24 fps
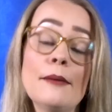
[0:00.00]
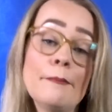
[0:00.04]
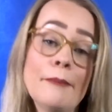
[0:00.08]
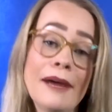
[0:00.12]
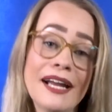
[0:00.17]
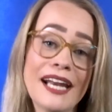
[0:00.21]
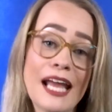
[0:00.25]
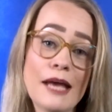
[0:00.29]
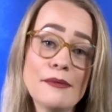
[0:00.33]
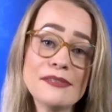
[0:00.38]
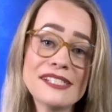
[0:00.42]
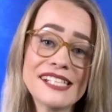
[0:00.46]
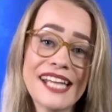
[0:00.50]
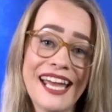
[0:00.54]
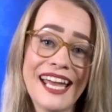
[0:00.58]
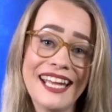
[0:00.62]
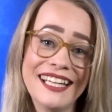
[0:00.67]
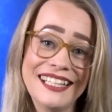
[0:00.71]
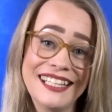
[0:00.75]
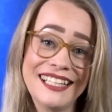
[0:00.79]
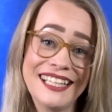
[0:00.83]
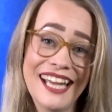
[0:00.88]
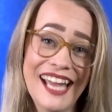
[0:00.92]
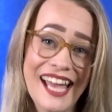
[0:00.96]
My name is
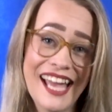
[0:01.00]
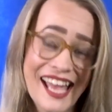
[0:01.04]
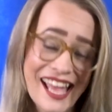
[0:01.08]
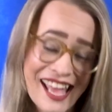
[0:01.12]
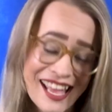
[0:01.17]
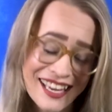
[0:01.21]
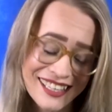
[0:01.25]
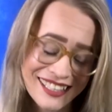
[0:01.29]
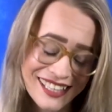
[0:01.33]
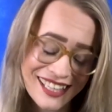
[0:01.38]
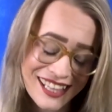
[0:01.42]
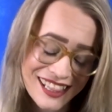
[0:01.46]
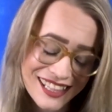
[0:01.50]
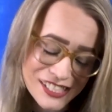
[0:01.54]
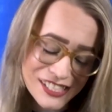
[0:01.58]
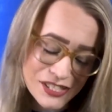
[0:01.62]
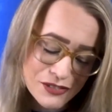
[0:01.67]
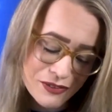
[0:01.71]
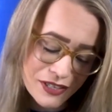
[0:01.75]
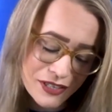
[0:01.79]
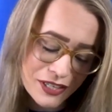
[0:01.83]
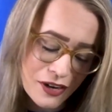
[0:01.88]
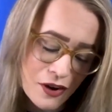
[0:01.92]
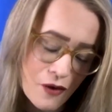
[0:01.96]
Kaylee, and in this
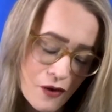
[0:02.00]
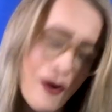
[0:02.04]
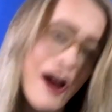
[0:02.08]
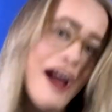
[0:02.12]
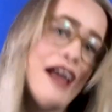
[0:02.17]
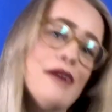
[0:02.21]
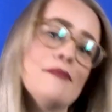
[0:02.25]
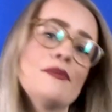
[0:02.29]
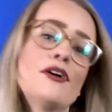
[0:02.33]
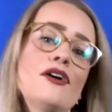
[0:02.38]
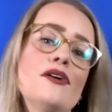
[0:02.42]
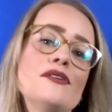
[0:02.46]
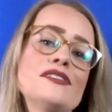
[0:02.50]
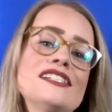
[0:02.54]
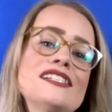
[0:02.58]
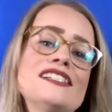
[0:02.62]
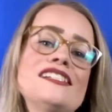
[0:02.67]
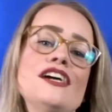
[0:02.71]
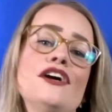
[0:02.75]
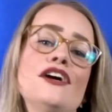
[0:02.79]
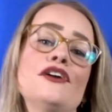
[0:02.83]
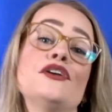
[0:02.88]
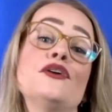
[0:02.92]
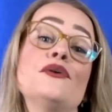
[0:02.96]
video I'm going to
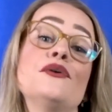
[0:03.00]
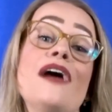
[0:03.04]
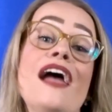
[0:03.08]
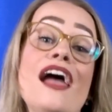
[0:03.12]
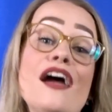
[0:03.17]
tell you